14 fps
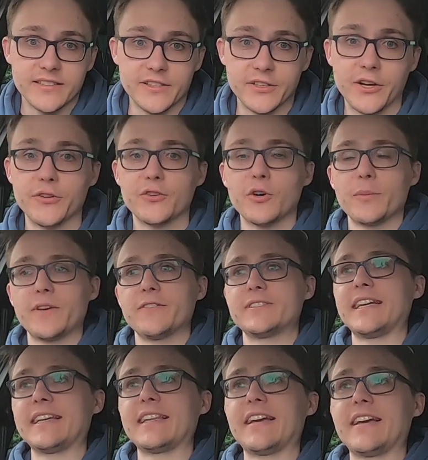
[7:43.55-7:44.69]
You know, you've got to be
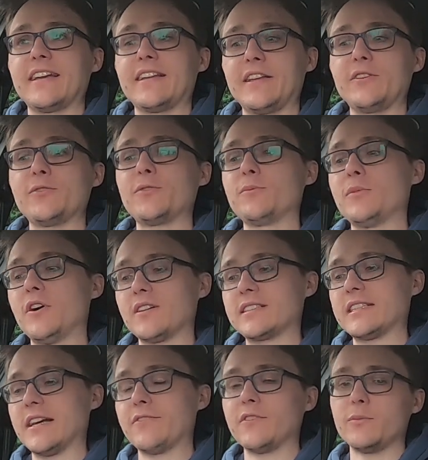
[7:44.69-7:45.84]
sitting there in your Mark
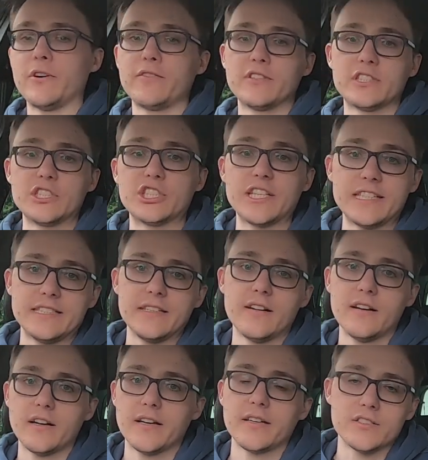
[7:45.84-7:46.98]
7, whether it's a
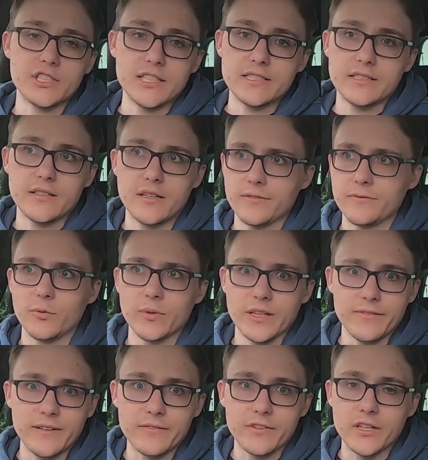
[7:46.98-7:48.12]
GTI
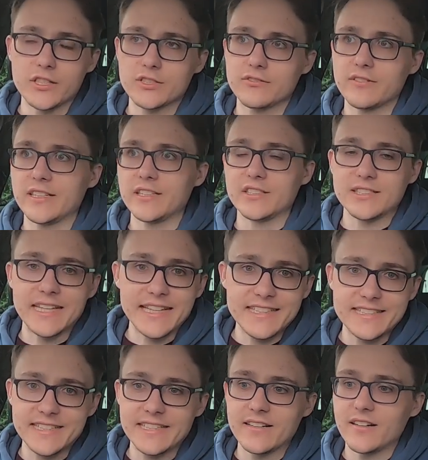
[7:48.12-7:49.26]
40th anniversary,
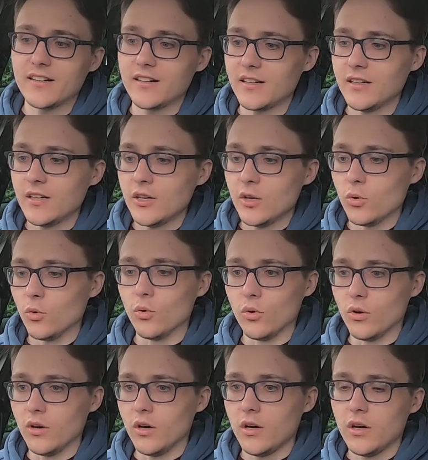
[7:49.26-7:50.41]
TCR,
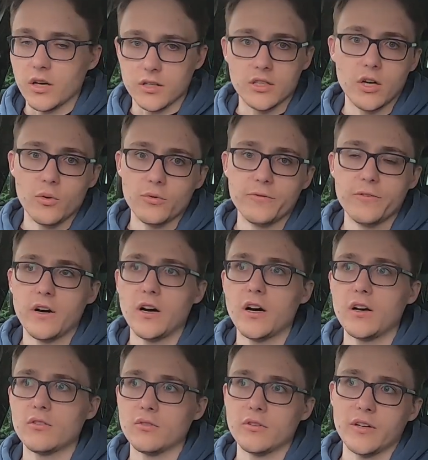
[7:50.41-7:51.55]
or a Golf
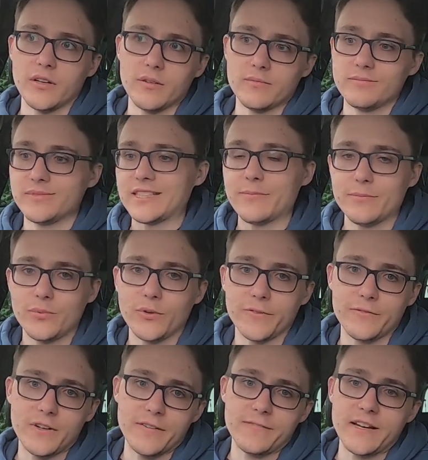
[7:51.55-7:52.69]
R, or a 7.5
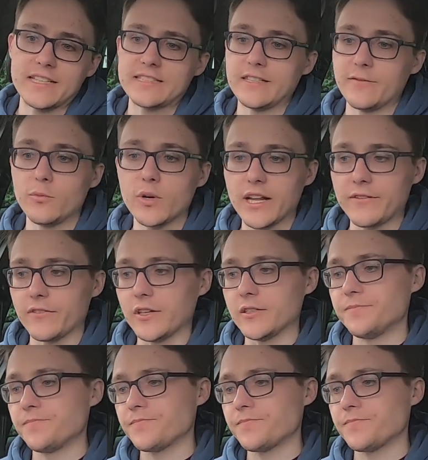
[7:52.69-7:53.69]
facelift, whatever.